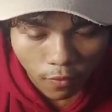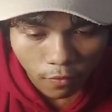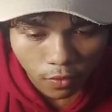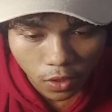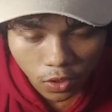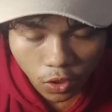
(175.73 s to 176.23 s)

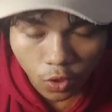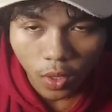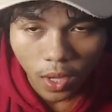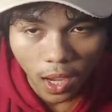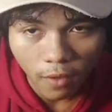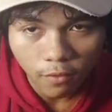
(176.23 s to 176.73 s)
first you
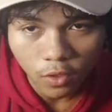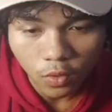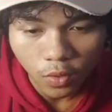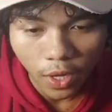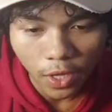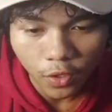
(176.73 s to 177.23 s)
have to
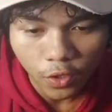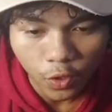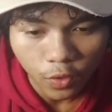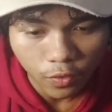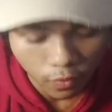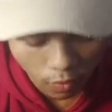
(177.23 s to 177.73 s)
create
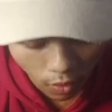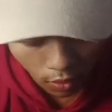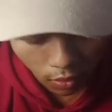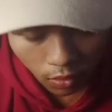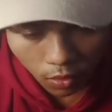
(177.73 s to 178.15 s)
your file.